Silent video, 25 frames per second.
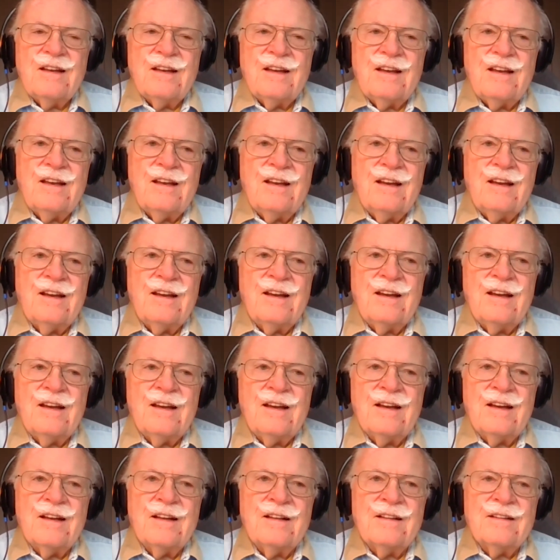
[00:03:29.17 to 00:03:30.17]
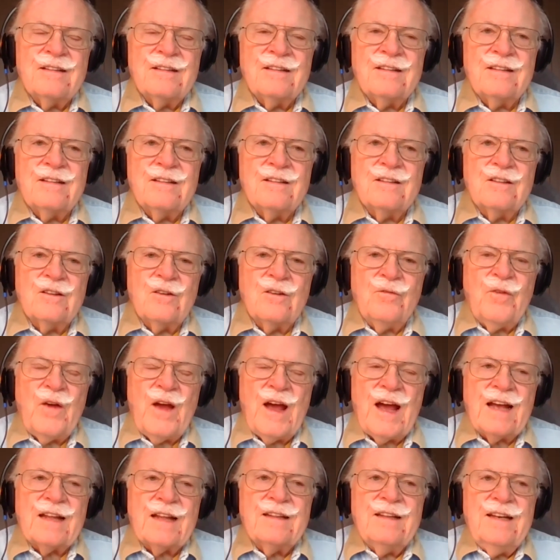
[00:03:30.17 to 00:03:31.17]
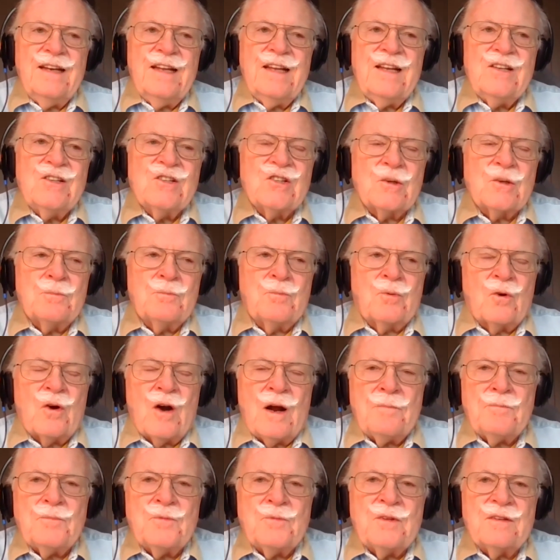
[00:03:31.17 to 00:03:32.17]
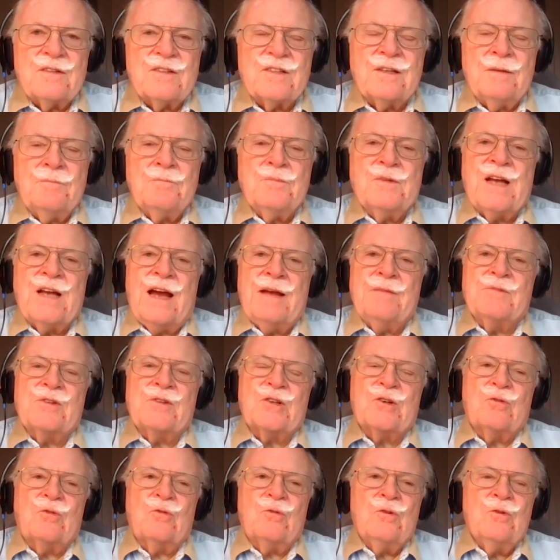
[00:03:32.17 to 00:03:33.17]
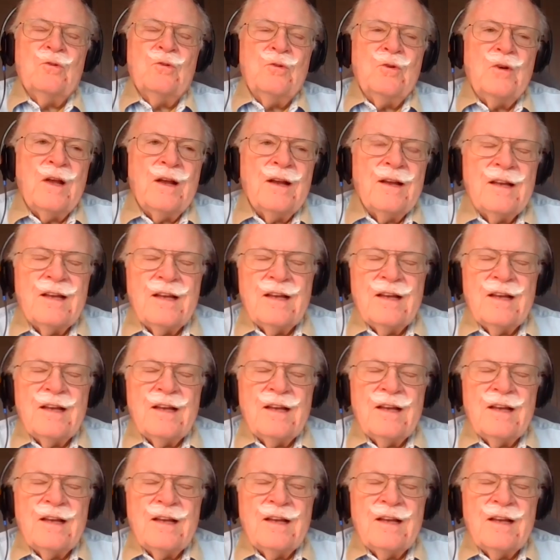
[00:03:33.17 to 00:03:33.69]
And the fact that he's abrupt, sometimes crude,